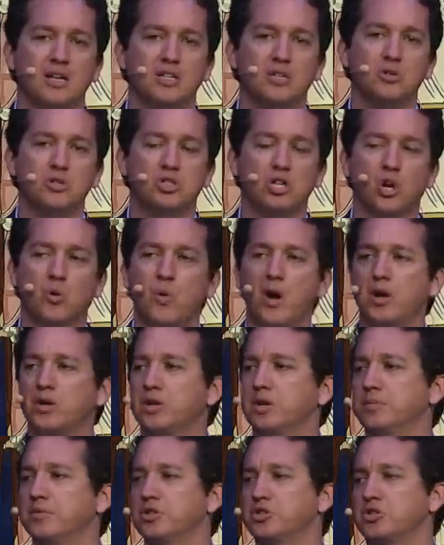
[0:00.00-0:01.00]
you shall
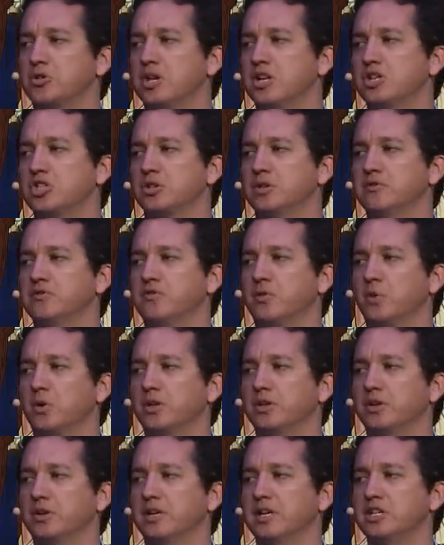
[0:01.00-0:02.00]
welcome the stranger and
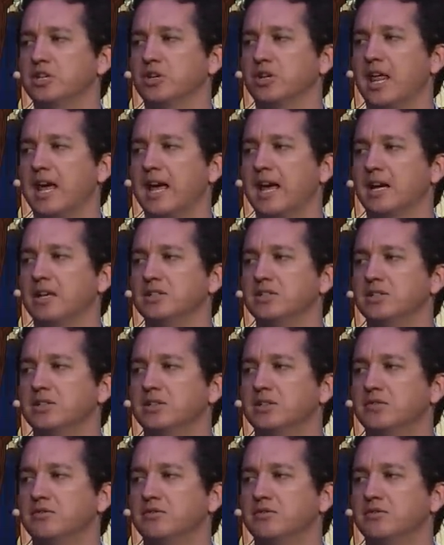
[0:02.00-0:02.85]
foreigner in your land,